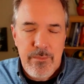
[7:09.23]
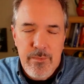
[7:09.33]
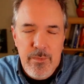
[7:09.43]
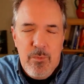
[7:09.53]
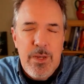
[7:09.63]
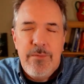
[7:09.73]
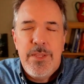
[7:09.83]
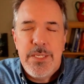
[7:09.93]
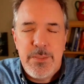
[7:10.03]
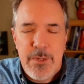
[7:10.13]
whatever
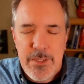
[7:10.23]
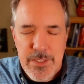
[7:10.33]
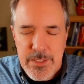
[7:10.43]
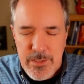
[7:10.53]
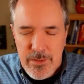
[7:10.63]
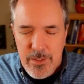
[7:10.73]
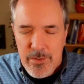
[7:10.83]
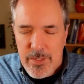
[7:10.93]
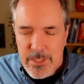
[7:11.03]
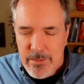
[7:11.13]
the experience is,
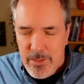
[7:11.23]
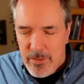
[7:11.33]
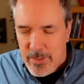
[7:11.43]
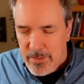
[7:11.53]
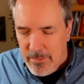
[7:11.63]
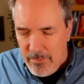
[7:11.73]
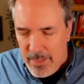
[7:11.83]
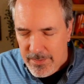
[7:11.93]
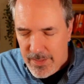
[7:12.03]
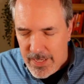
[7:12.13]
you can
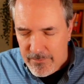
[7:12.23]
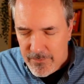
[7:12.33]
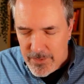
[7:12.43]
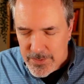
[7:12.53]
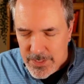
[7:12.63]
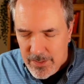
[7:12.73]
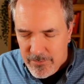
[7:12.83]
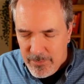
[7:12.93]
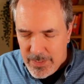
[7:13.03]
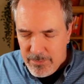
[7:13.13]
make that up for
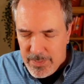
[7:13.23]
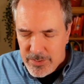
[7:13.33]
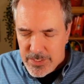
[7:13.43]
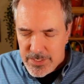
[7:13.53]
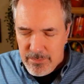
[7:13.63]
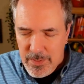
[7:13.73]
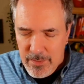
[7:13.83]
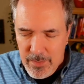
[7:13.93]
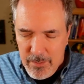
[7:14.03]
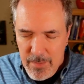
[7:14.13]
yourself, but just
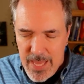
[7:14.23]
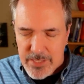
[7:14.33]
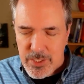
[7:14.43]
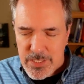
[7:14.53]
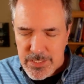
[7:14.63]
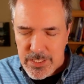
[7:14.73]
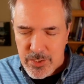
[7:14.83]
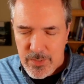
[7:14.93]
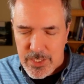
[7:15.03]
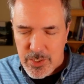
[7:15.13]
imagine a
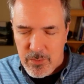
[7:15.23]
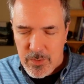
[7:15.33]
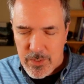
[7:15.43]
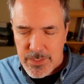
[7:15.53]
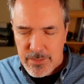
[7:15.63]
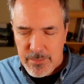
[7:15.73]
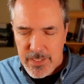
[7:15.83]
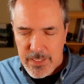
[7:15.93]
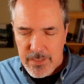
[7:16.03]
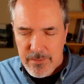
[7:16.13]
situation where
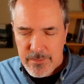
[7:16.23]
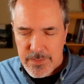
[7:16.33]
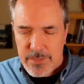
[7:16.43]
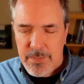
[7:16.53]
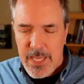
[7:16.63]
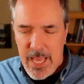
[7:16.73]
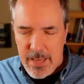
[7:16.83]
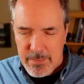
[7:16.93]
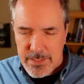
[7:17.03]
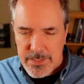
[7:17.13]
something
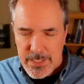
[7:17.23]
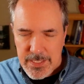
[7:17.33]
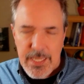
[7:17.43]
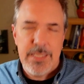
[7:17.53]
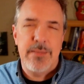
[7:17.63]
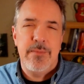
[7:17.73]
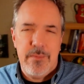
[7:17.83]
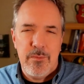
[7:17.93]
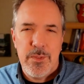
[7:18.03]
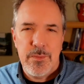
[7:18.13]
happens, and
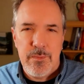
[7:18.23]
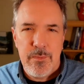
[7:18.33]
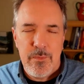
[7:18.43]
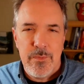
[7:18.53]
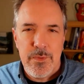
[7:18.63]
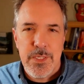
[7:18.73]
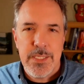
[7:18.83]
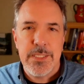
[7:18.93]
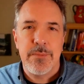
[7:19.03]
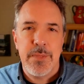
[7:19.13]
we'll say
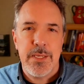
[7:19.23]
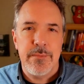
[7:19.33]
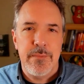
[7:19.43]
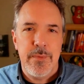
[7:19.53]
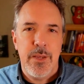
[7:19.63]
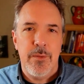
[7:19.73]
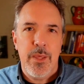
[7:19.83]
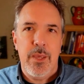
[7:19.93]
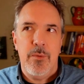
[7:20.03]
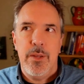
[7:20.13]
it's something, you know,
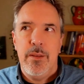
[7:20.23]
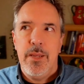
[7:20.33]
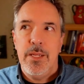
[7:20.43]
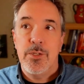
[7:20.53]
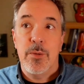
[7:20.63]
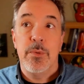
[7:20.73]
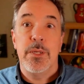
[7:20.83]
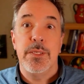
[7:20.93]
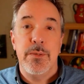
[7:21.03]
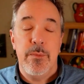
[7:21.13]
that you would interpret
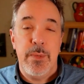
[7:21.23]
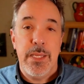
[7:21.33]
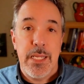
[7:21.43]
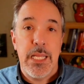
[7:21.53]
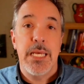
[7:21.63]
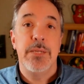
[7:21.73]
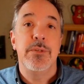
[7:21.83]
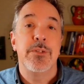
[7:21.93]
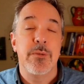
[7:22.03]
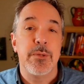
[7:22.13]
as, you'd be inclined to
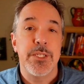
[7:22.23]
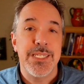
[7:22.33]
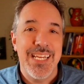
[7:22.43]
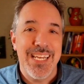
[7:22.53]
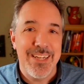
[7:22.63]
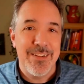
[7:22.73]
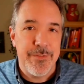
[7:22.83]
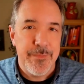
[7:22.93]
interpret as negative.